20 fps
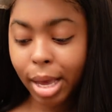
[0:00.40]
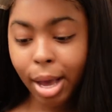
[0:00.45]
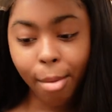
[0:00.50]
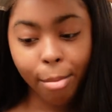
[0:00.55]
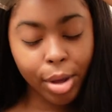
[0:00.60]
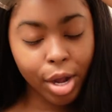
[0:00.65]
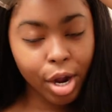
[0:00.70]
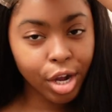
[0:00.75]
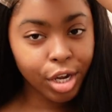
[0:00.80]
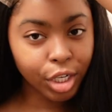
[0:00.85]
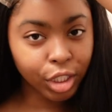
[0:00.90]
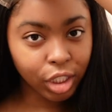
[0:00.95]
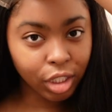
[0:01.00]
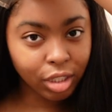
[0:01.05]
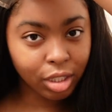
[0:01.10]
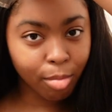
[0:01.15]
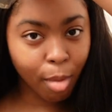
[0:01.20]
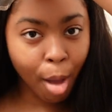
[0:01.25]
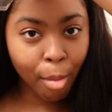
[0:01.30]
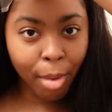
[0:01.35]
comparing
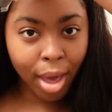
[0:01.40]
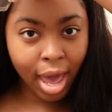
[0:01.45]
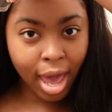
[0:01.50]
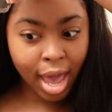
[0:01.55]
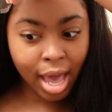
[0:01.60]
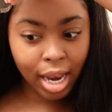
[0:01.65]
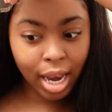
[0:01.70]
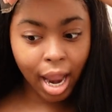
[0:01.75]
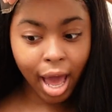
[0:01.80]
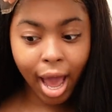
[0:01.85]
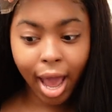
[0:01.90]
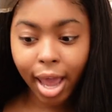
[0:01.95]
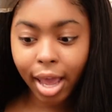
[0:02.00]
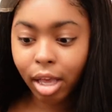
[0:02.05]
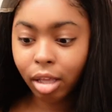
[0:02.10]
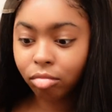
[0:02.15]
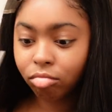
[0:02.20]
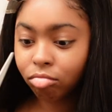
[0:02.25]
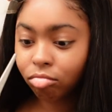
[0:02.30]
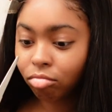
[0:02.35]
yourself to my man?
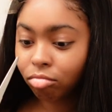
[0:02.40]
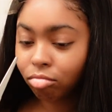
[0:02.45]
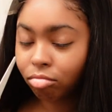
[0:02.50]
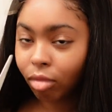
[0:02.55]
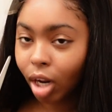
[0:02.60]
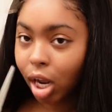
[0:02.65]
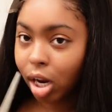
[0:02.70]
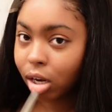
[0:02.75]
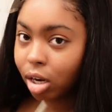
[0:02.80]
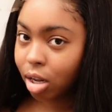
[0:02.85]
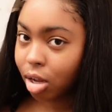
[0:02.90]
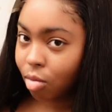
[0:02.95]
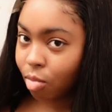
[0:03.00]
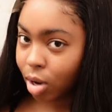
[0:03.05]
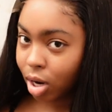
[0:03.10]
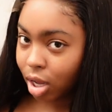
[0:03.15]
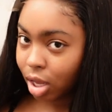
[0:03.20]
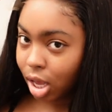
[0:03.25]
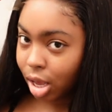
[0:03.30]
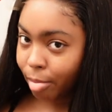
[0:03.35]
Like, do you
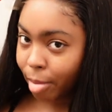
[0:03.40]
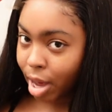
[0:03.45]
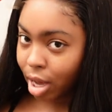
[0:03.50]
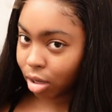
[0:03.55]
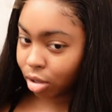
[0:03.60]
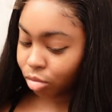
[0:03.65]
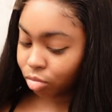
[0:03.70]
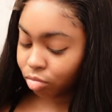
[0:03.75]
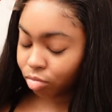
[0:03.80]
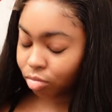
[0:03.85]
want to eat my